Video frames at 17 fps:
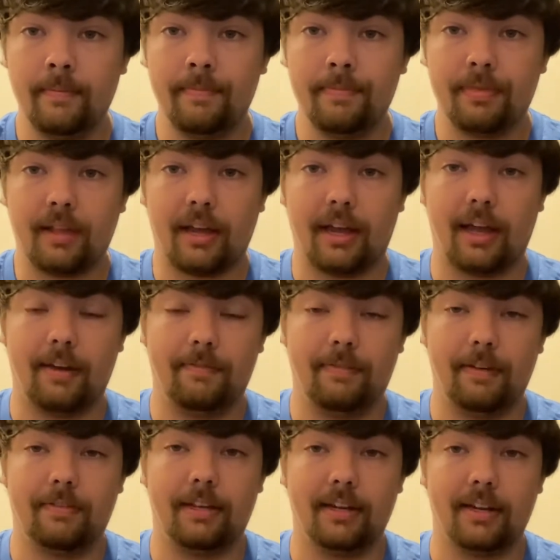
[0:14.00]
I had
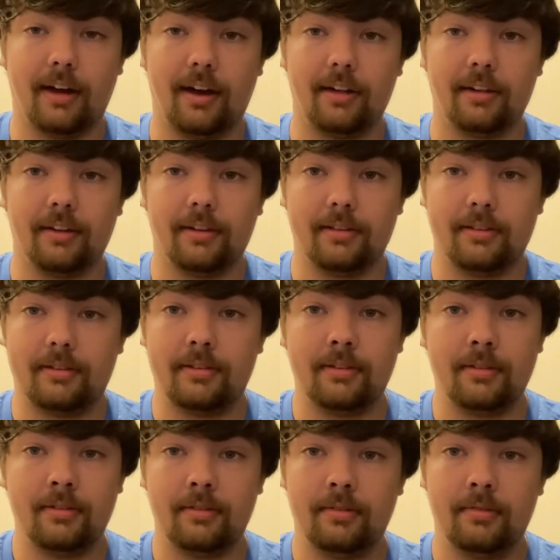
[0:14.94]
$50,
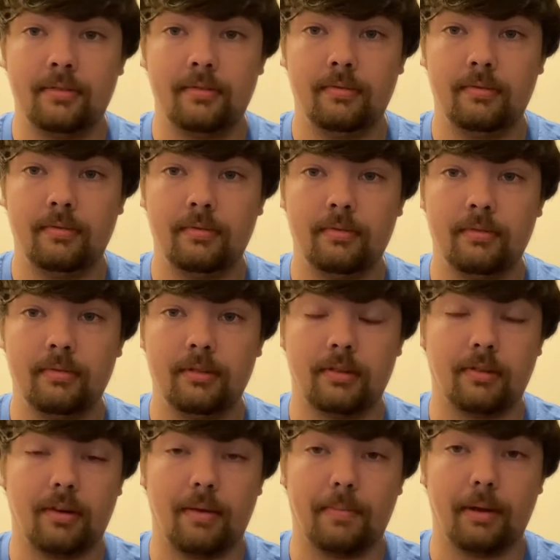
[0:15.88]

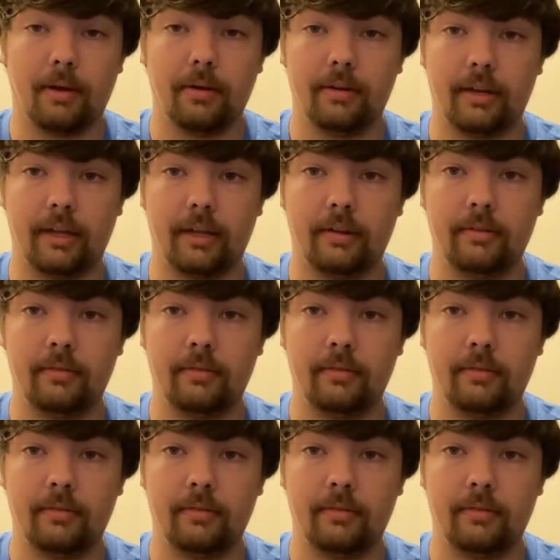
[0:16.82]
so I burned it?